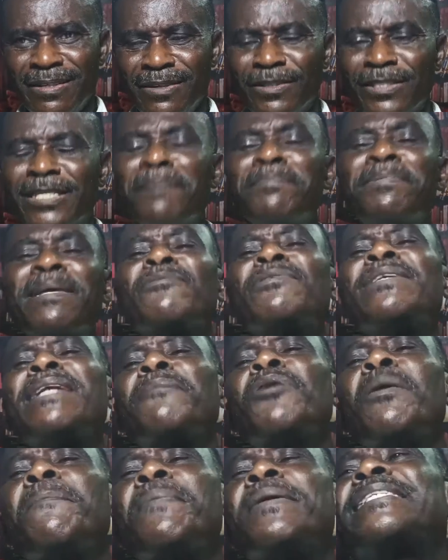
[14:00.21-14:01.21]
Sometimes when I'm
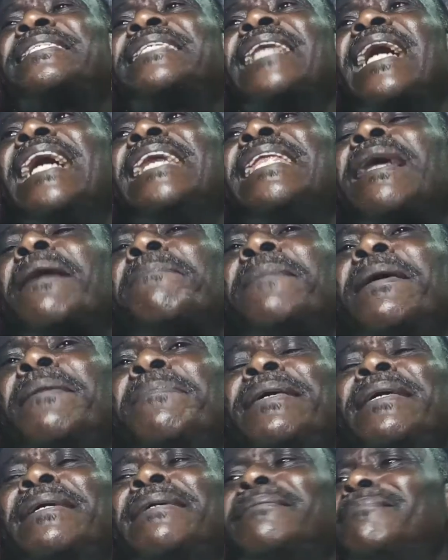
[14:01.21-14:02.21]
not patient, I end up
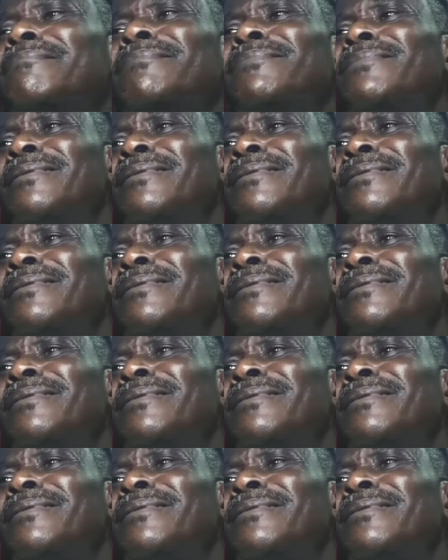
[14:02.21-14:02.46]
maybe